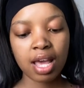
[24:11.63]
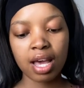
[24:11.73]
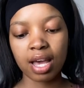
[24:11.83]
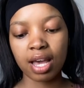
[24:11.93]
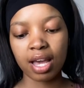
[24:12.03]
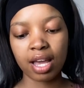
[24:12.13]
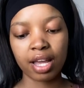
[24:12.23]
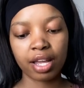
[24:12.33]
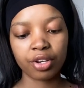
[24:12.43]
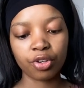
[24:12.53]

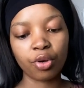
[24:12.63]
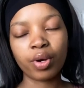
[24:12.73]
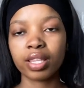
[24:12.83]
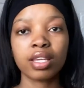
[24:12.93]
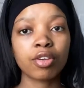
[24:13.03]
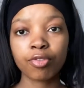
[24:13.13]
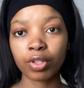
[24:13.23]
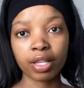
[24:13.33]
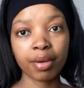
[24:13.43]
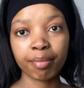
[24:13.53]
no, I think for
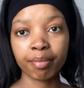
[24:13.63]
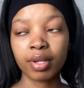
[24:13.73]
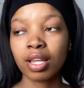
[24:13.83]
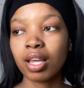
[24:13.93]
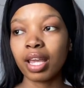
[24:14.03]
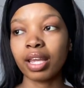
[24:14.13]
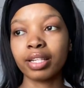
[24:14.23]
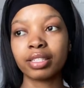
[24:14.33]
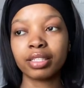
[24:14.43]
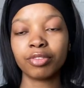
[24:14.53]
them
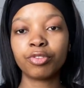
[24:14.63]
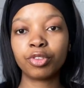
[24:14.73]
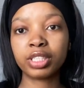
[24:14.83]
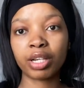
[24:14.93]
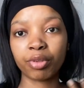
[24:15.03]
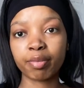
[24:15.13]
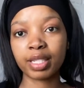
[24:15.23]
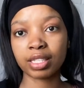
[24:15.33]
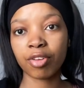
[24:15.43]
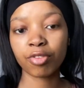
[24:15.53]
and in future with
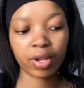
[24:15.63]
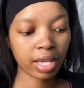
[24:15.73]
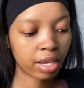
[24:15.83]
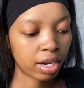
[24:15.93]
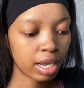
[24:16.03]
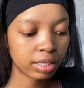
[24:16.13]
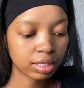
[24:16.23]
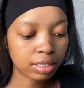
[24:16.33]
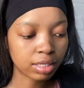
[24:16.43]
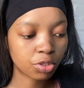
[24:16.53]
myself for hair, I'll
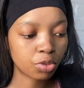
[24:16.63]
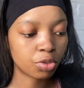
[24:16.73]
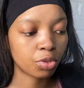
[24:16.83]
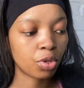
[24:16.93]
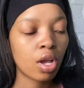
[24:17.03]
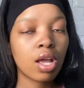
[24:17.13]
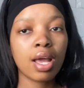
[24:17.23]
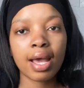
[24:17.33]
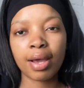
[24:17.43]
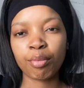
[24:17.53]
just stick to
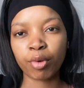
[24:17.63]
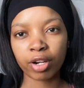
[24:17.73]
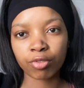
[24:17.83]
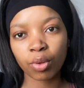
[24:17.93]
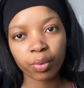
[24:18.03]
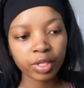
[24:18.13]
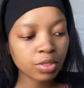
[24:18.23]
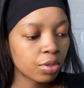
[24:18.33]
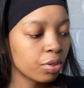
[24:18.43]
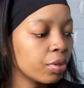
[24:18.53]
what I've always
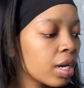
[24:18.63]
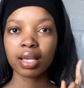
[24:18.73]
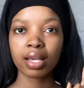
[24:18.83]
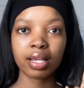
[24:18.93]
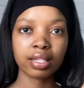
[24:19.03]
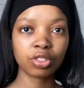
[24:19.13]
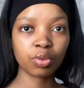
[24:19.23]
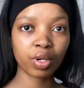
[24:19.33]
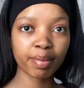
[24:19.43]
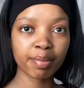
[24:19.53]
known. I need to
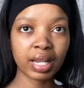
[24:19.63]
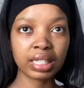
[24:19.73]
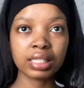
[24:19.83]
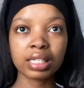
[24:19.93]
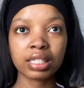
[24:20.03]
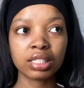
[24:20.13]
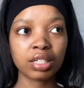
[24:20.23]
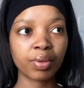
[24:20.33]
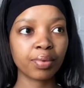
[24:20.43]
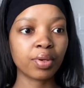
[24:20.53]
water my plants.
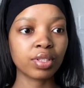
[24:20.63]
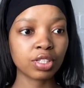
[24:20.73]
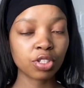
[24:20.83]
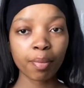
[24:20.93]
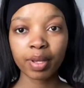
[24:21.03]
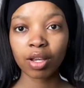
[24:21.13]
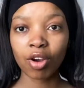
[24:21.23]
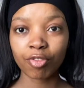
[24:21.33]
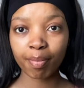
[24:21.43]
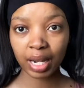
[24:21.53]
Actually, while we're on this topic
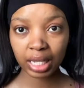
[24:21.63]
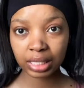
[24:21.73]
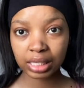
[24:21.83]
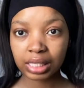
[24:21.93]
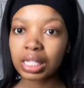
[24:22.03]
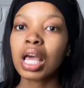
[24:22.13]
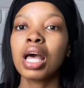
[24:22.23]
of plants,